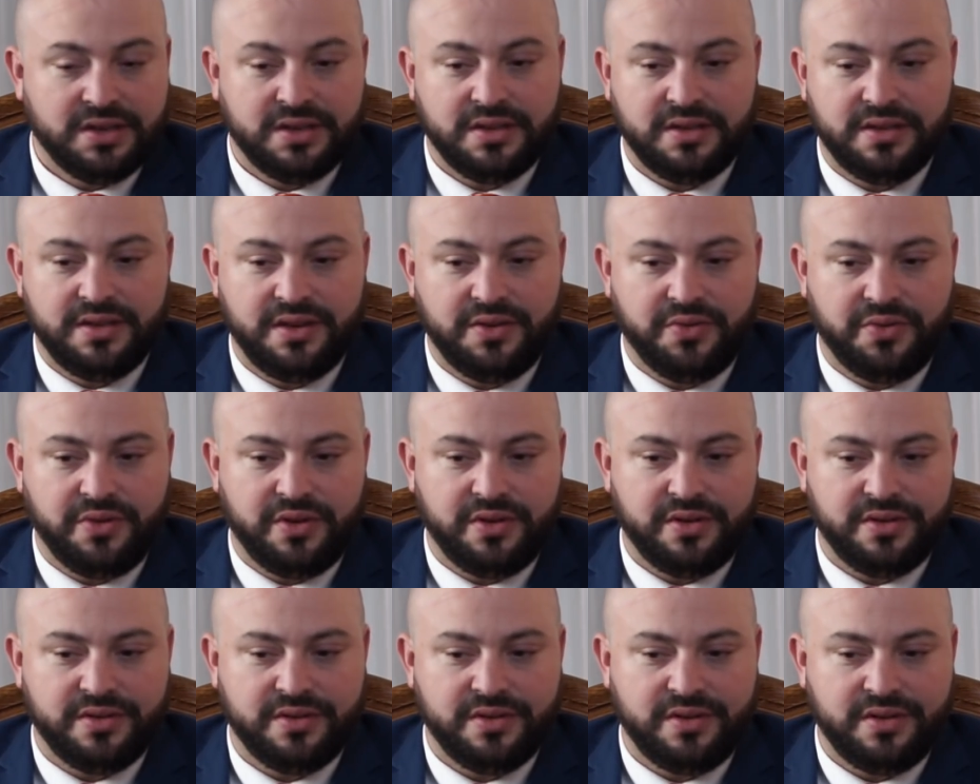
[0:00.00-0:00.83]
There
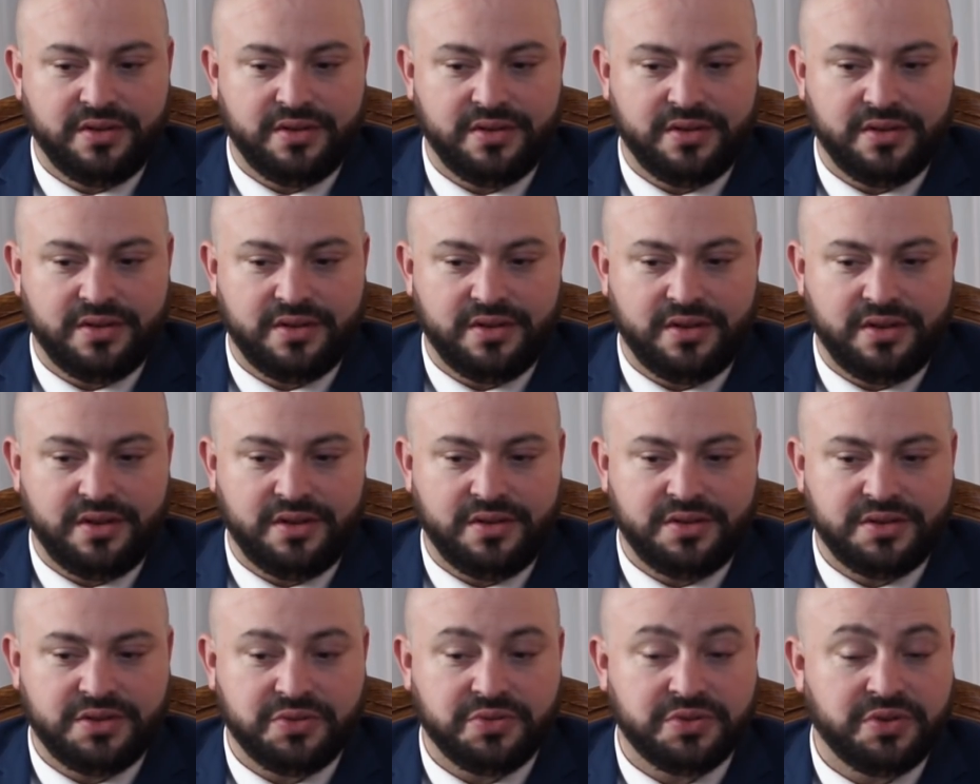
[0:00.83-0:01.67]

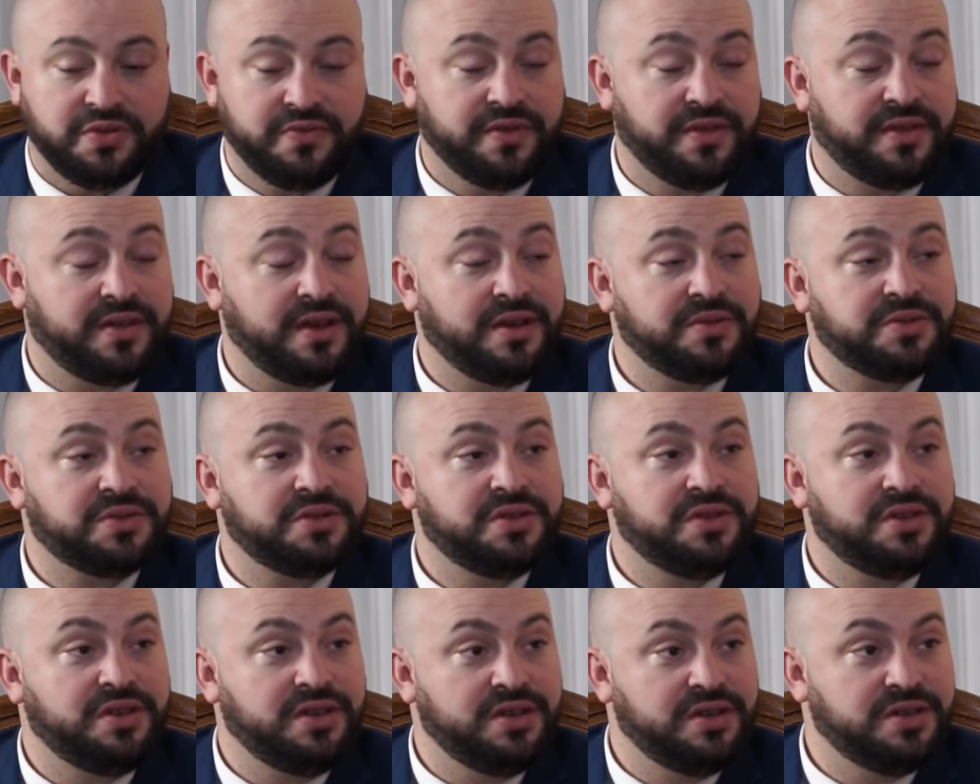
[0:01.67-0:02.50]
was over
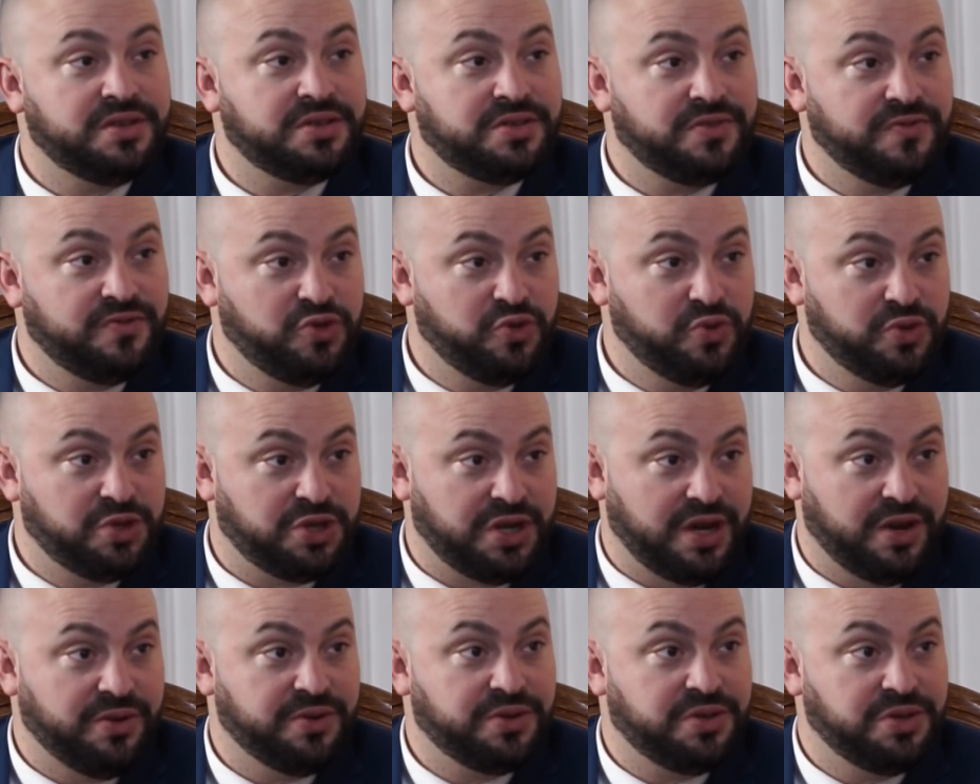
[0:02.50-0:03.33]
1,000 years of
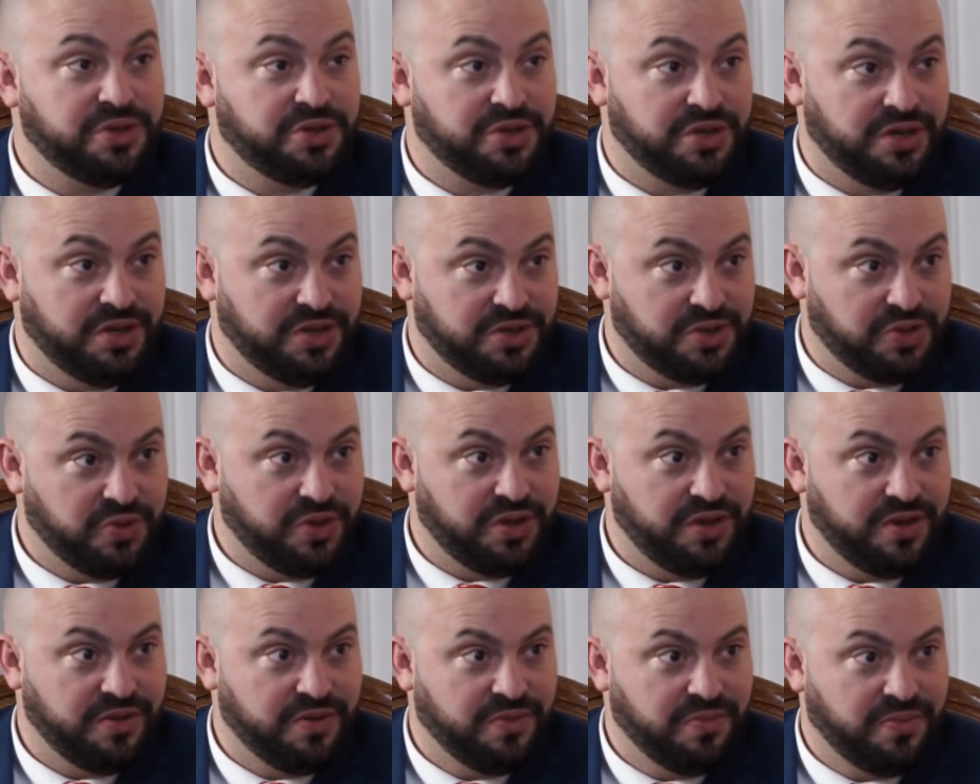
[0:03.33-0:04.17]
Jewish heritage and
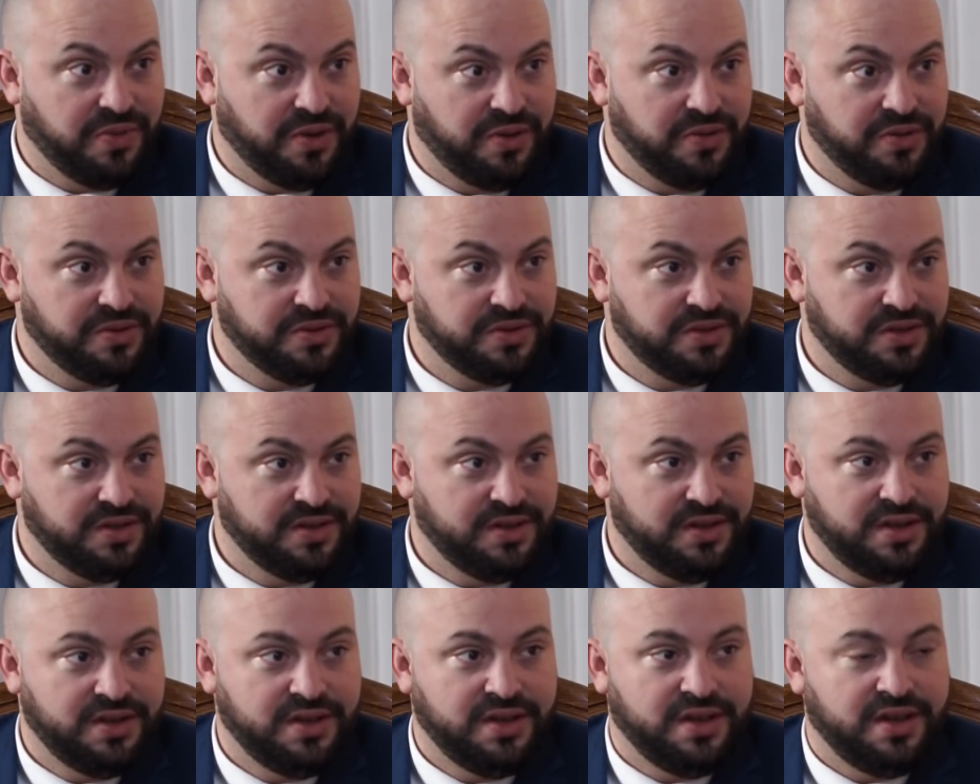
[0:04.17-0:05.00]
history here in Poland.
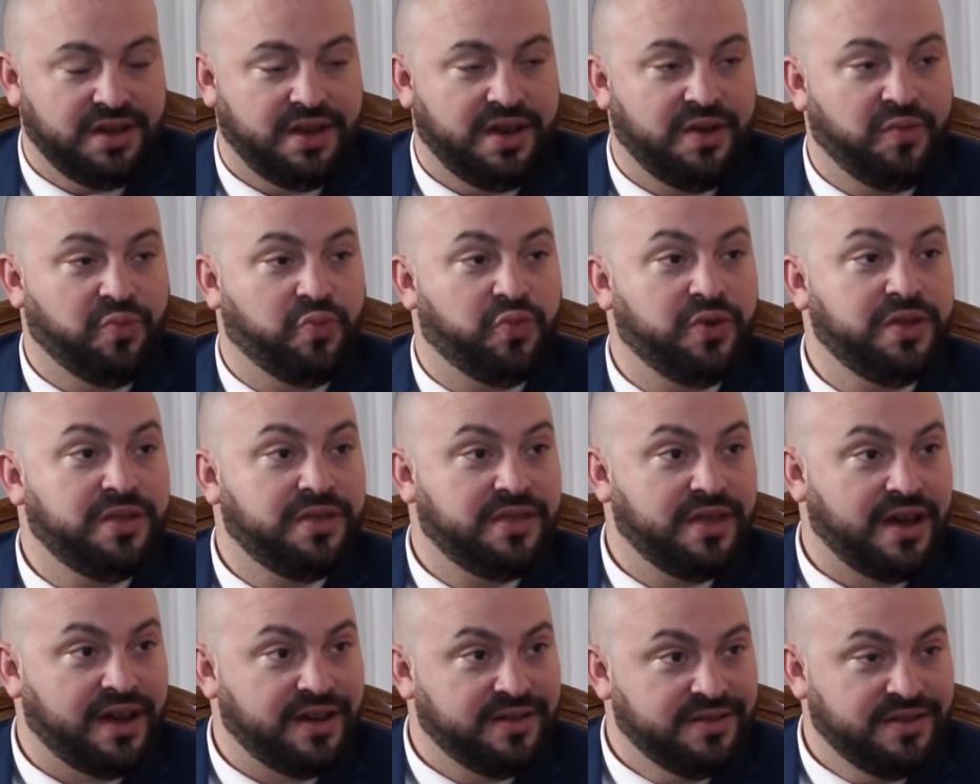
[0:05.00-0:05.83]
And
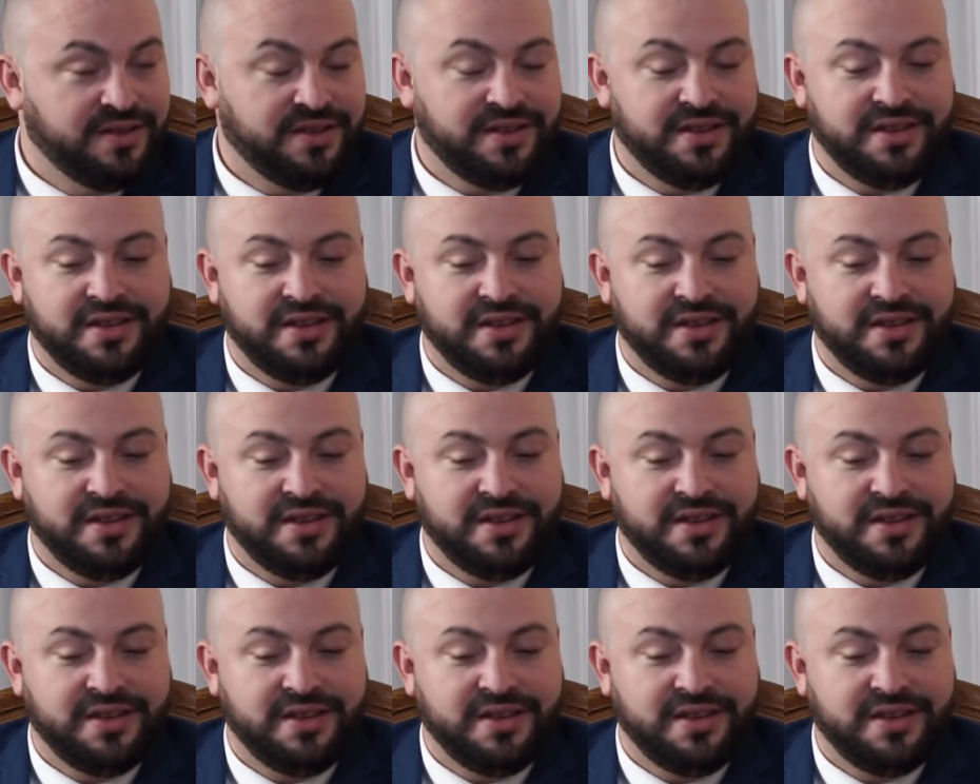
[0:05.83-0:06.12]
with that